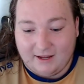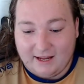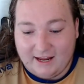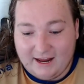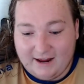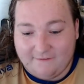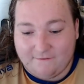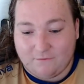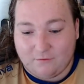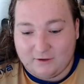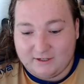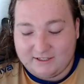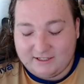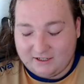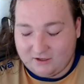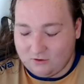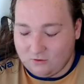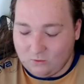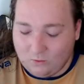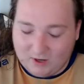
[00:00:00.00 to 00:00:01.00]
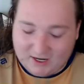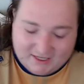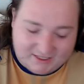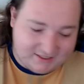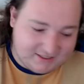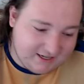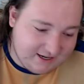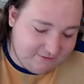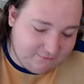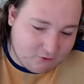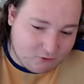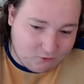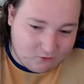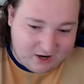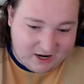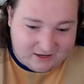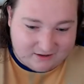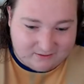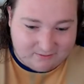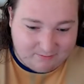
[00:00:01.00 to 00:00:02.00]
every single Wednesday for
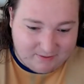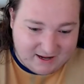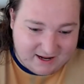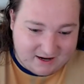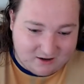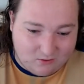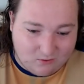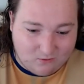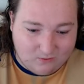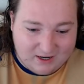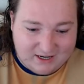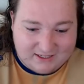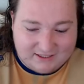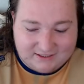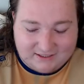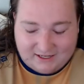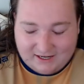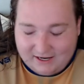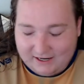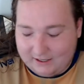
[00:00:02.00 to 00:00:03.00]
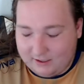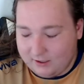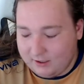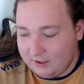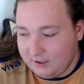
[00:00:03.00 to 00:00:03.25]
Rat Pack Wednesday.